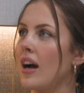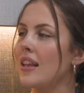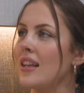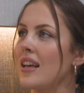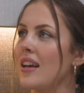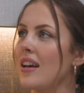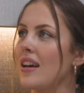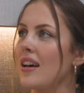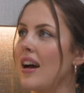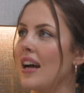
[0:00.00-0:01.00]
I think
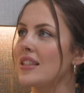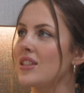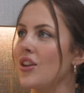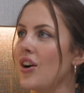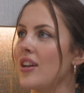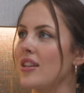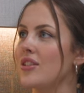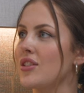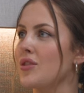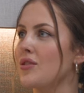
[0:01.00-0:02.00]
I
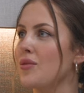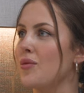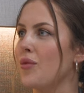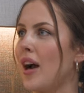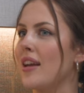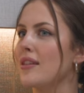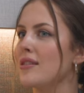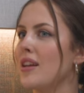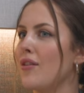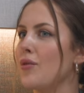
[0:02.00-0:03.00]
started just writing
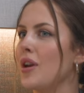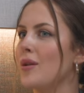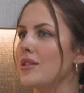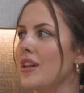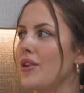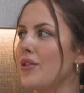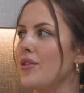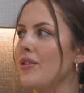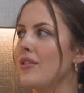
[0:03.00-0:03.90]
stuff when I was little.